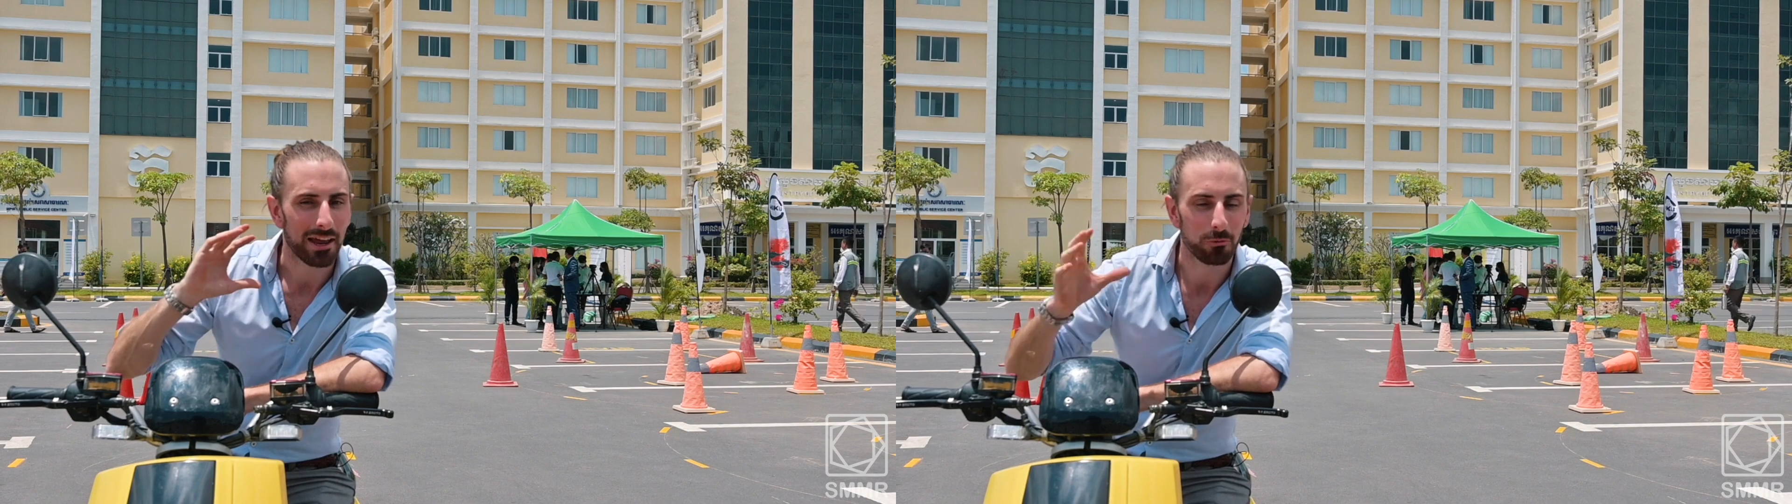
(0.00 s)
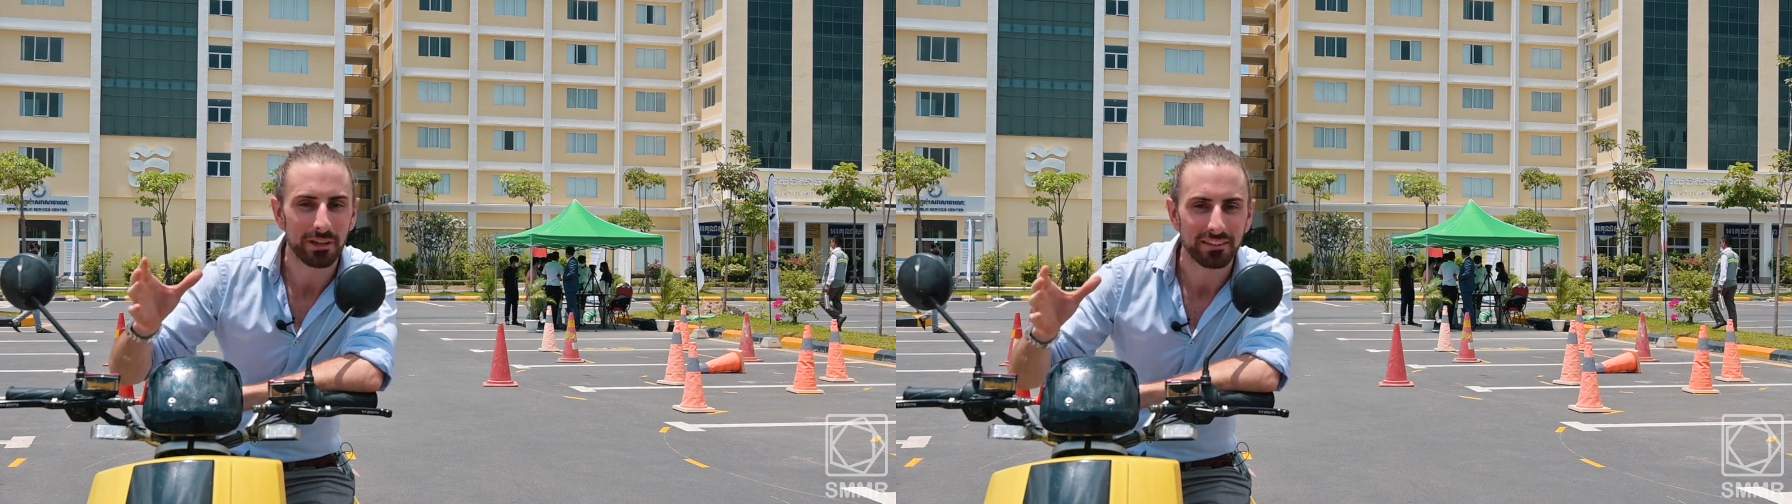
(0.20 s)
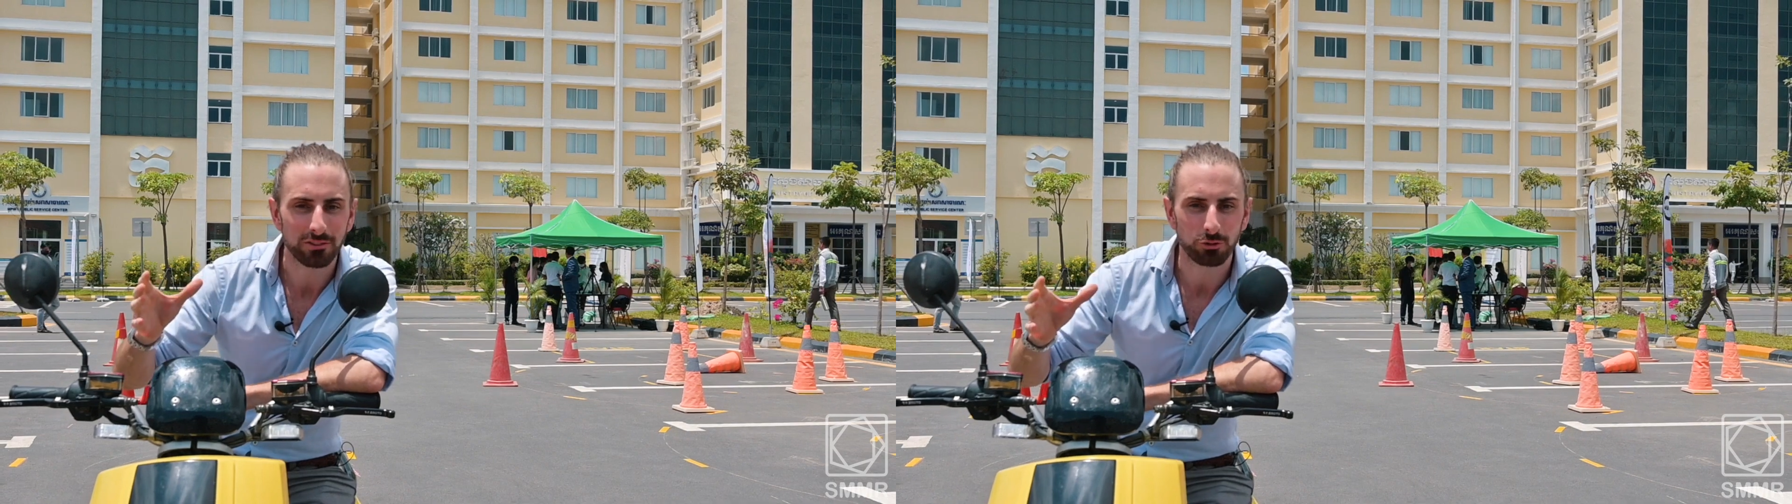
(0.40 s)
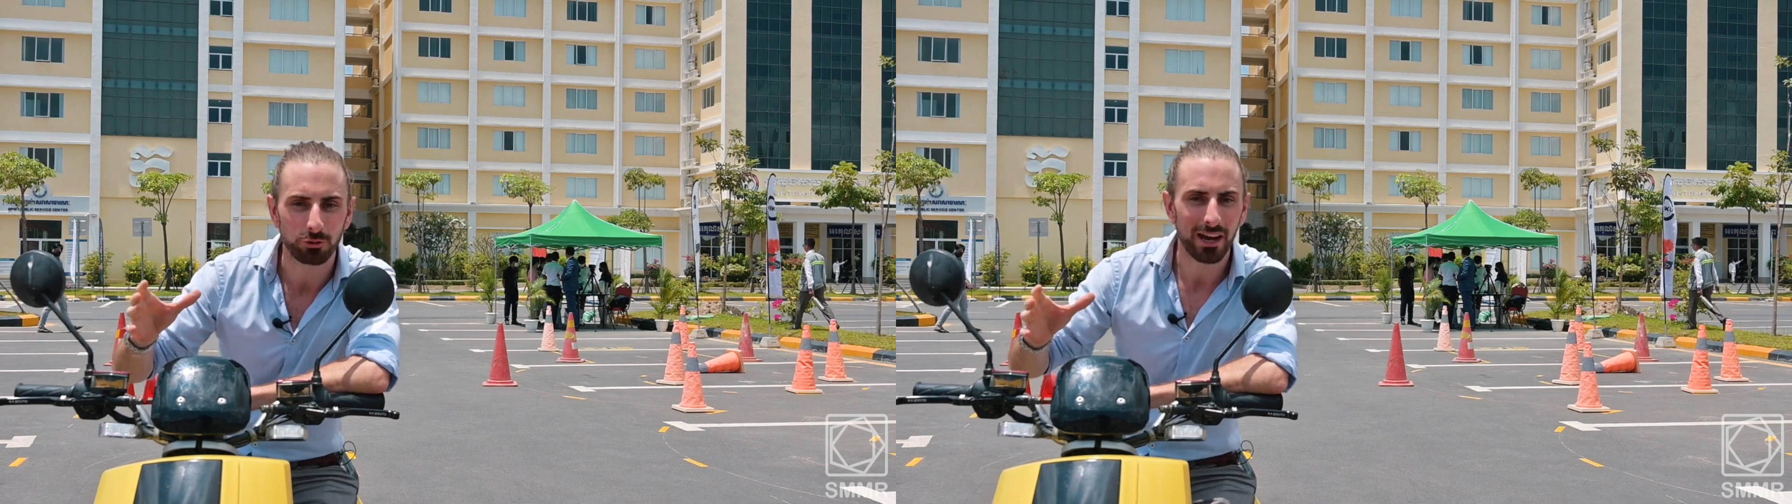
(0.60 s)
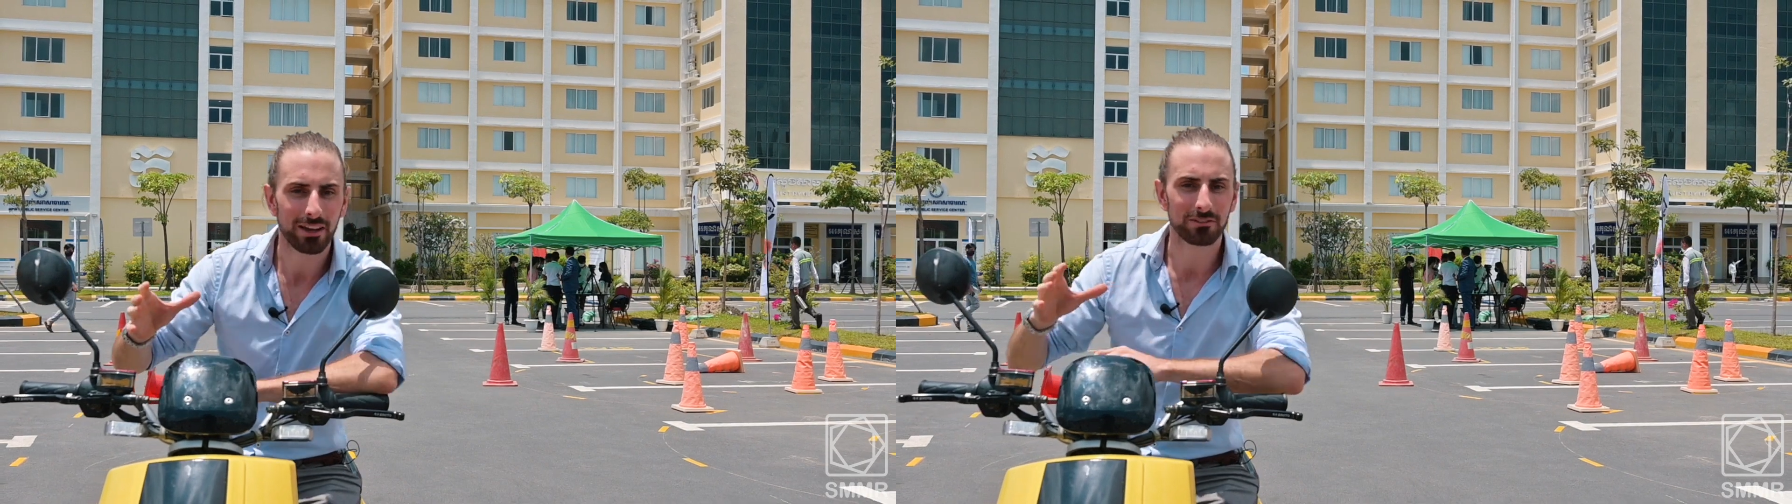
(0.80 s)
and we
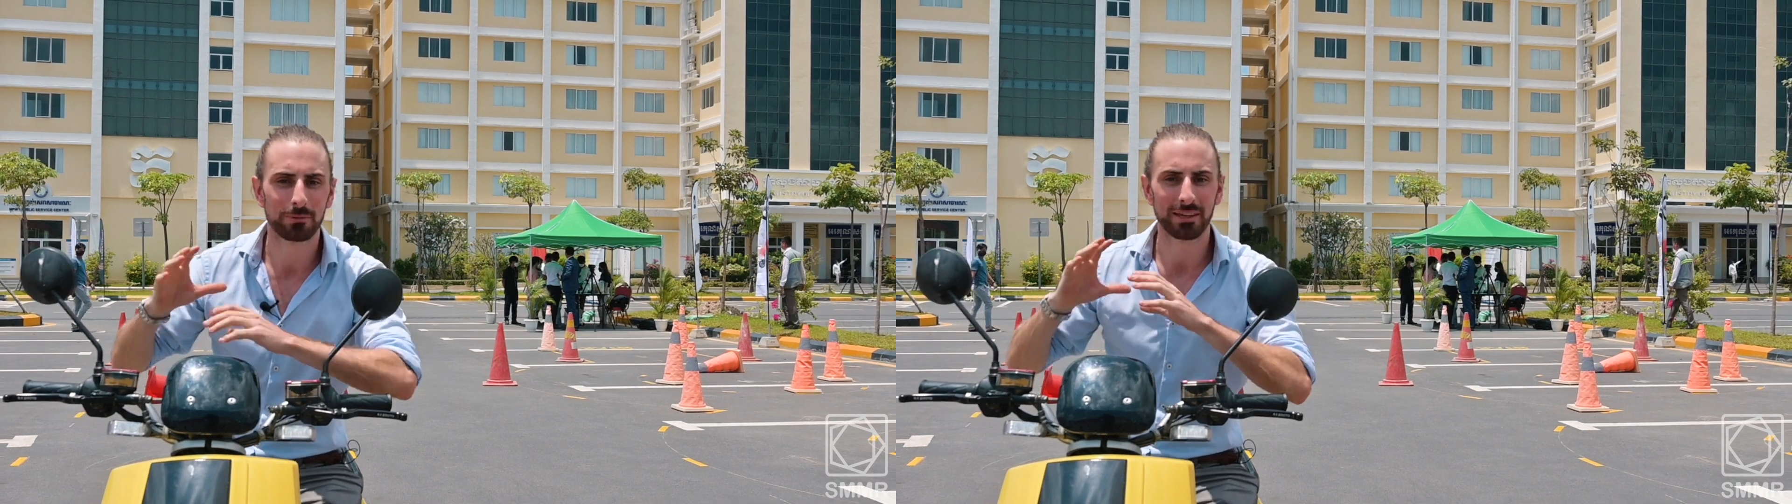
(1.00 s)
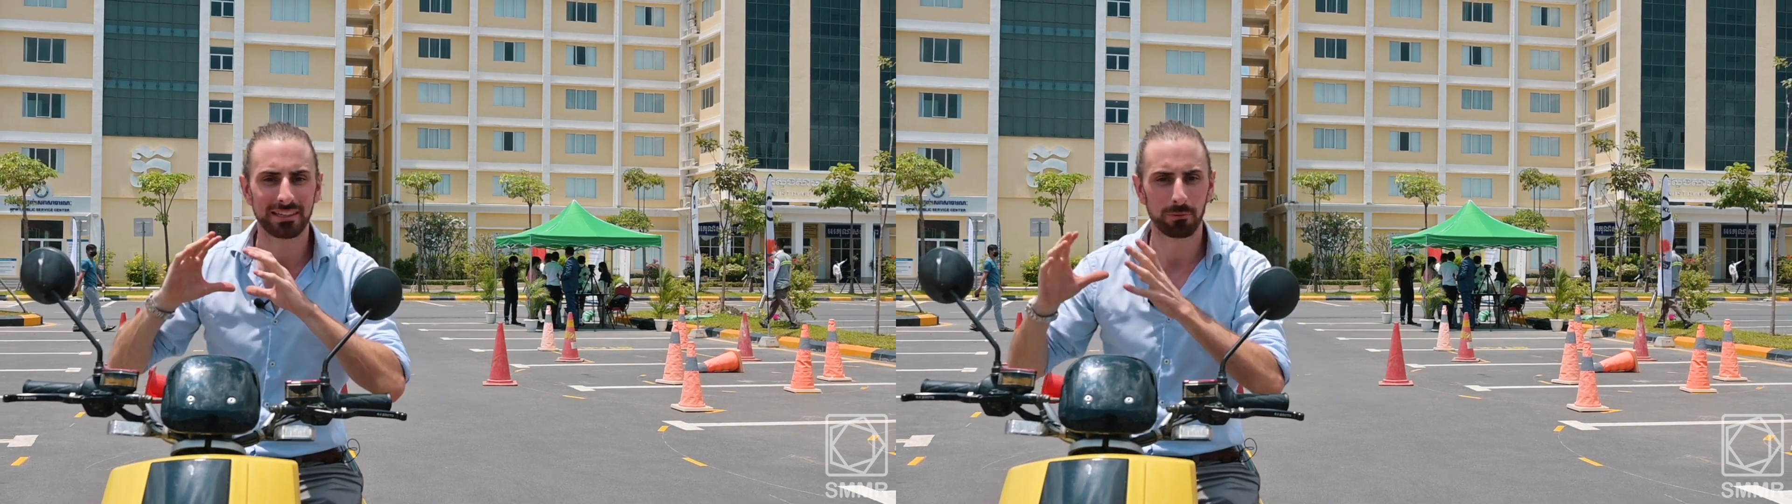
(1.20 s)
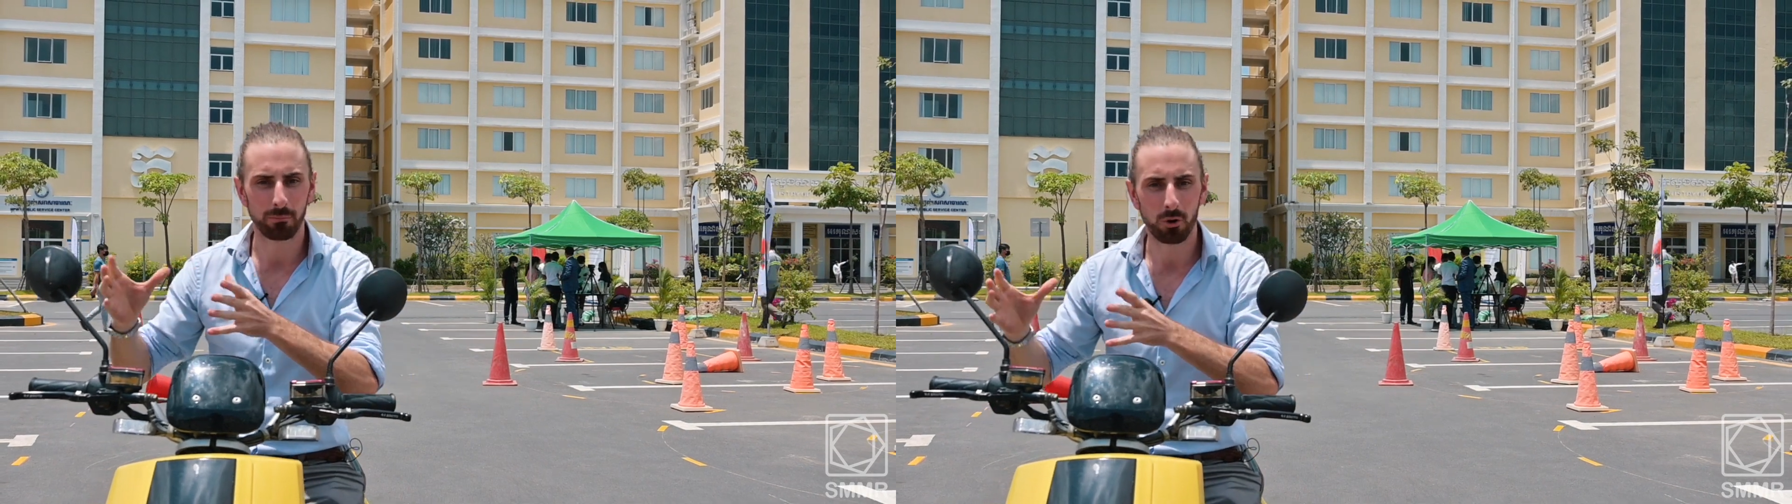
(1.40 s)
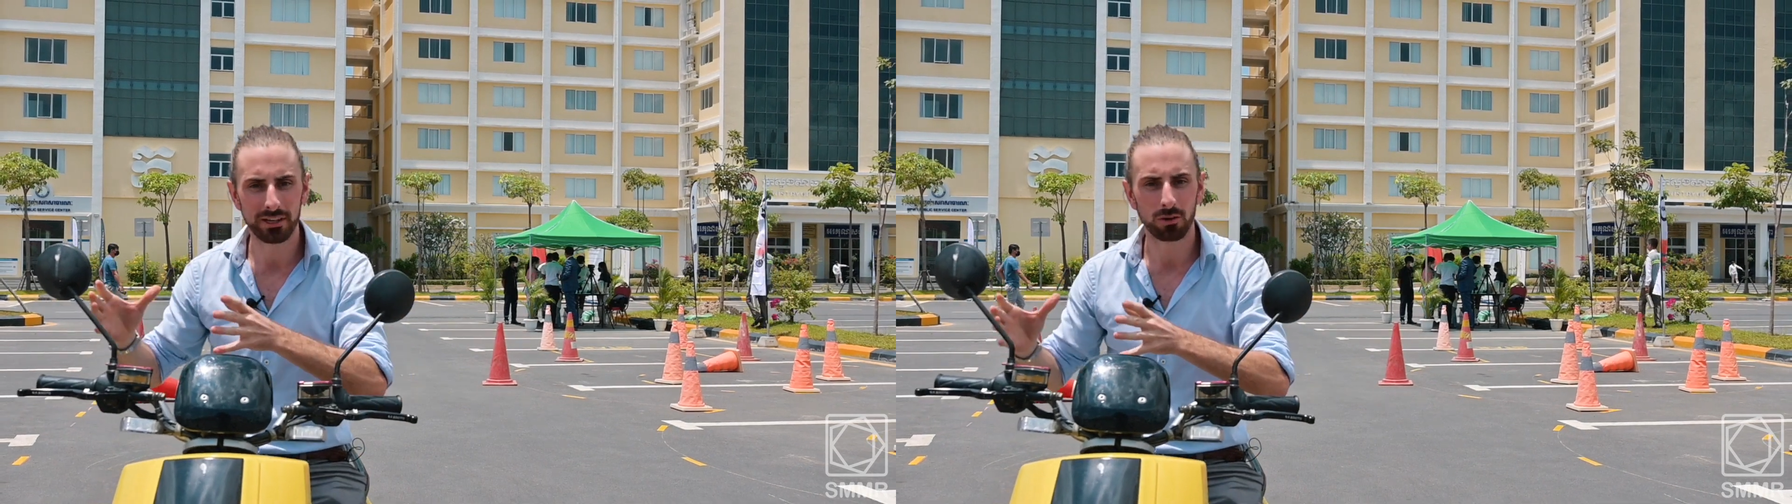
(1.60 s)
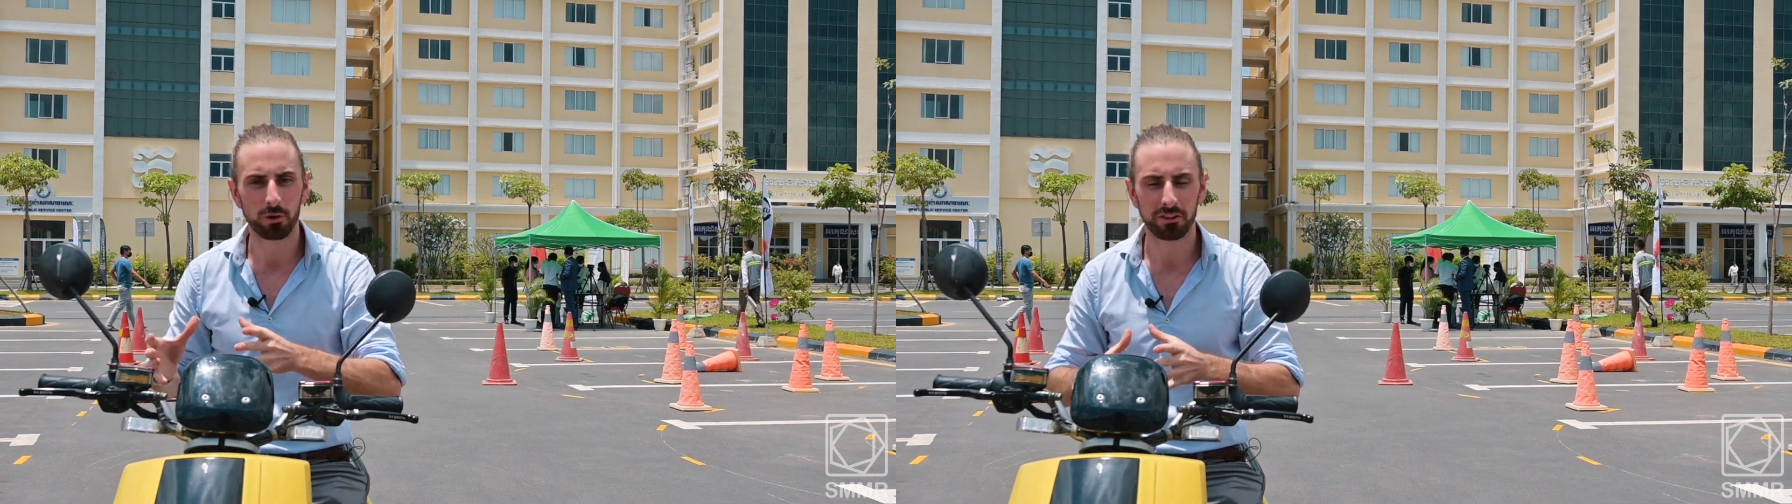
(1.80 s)
strive to make
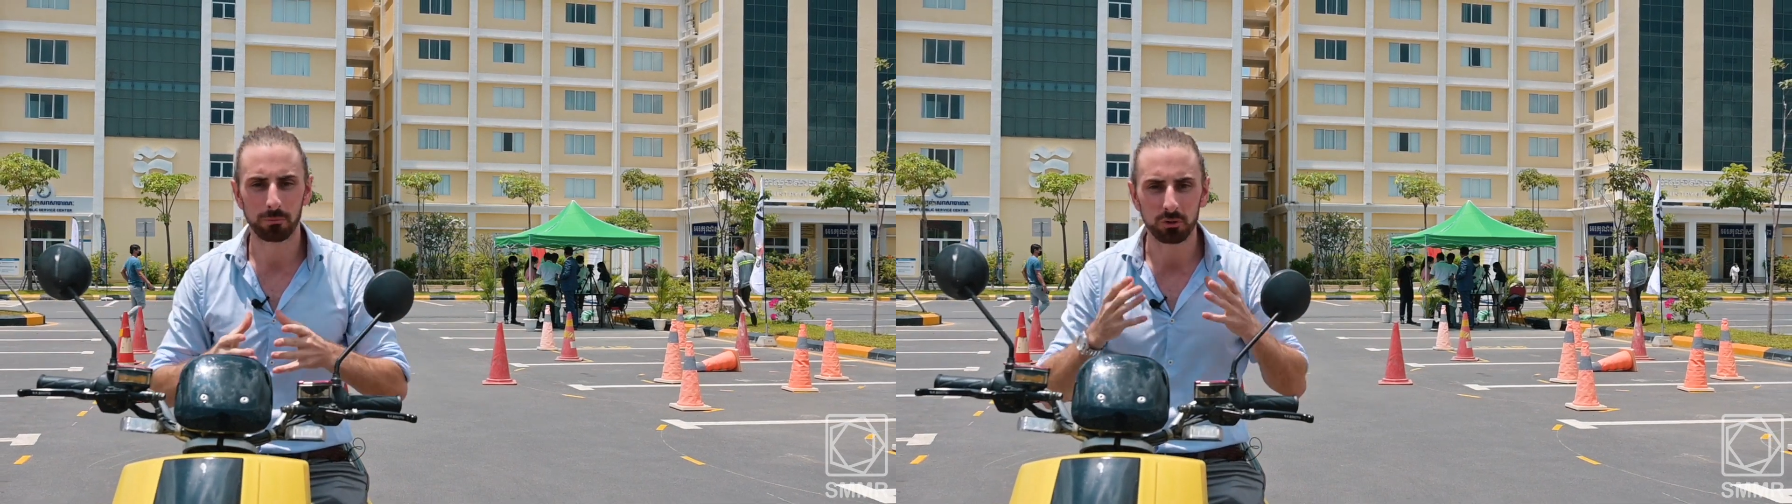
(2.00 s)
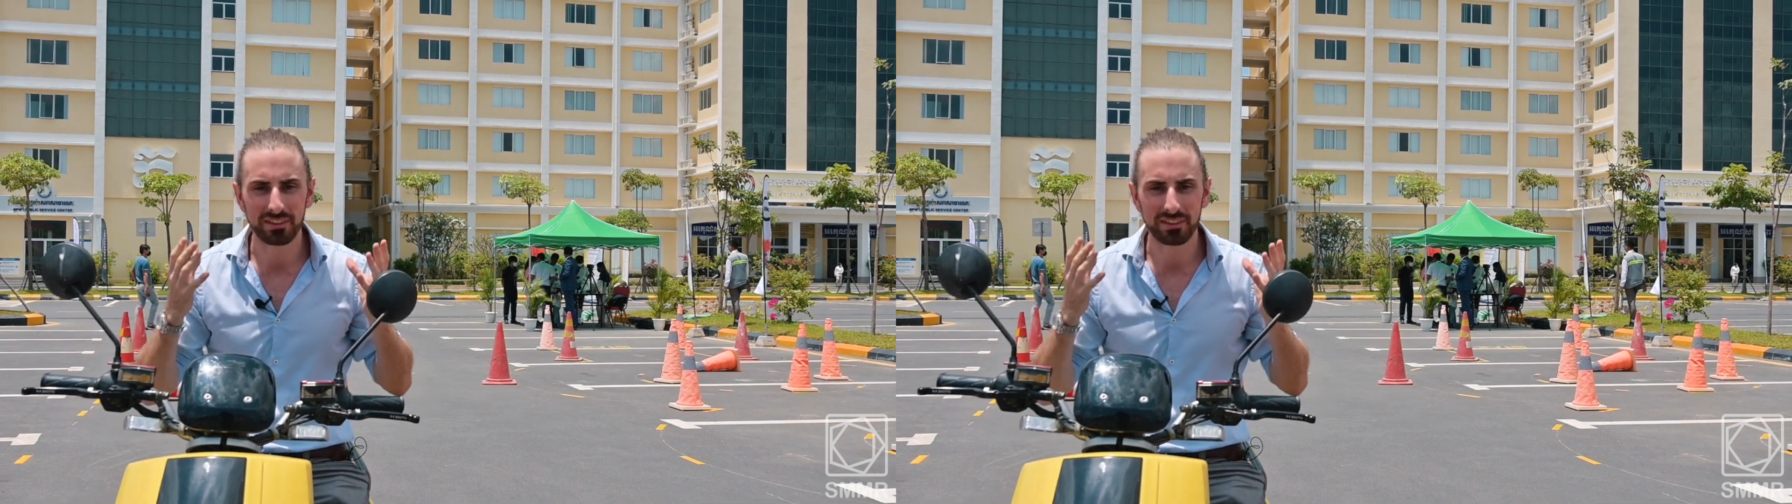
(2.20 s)
Cambodia one of